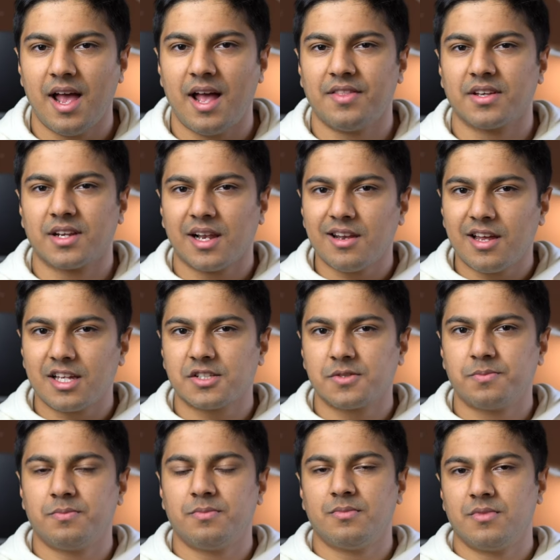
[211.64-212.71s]
and the clasp,
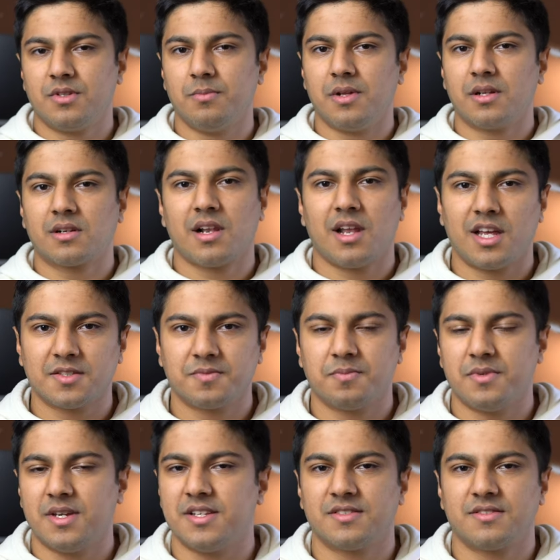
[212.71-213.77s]
the milk clasp,
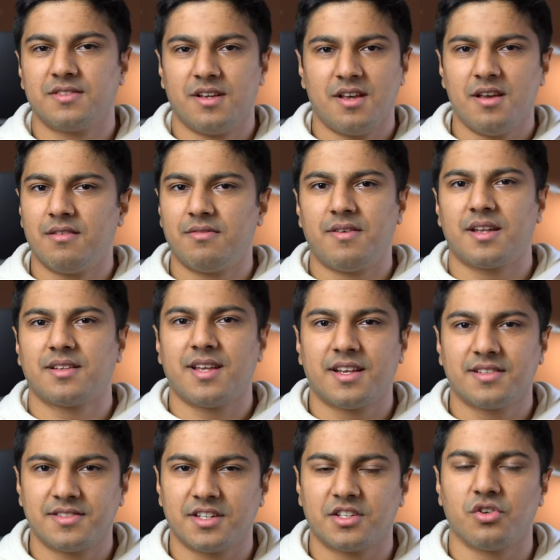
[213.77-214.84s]
is
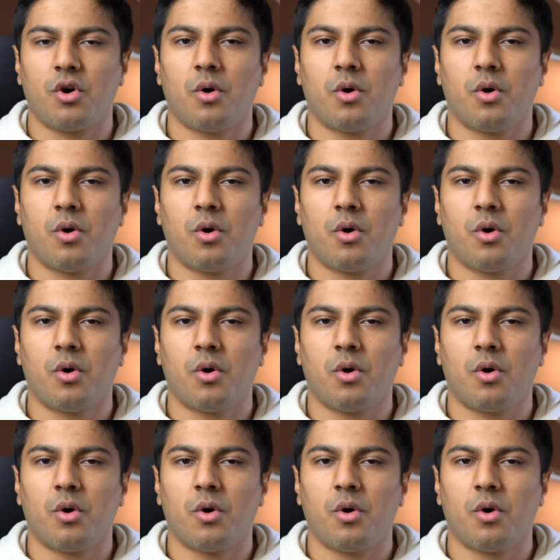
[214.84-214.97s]
fantastic to